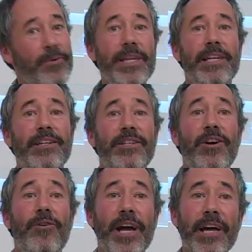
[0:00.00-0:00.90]
we needed to
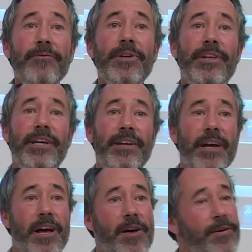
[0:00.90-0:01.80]
go ahead with it,
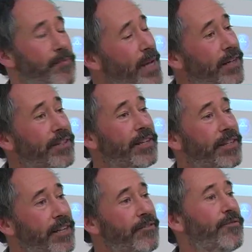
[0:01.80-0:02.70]
because they
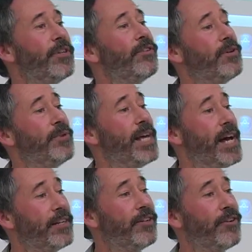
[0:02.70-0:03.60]
didn't feel that we
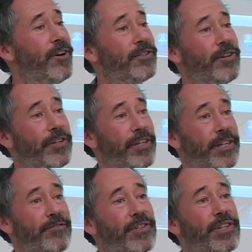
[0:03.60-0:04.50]
had good
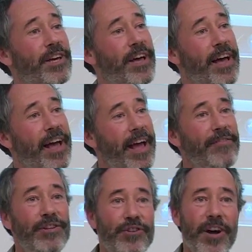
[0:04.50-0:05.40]
alternatives.
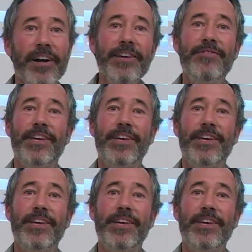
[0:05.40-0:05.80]
And the shocking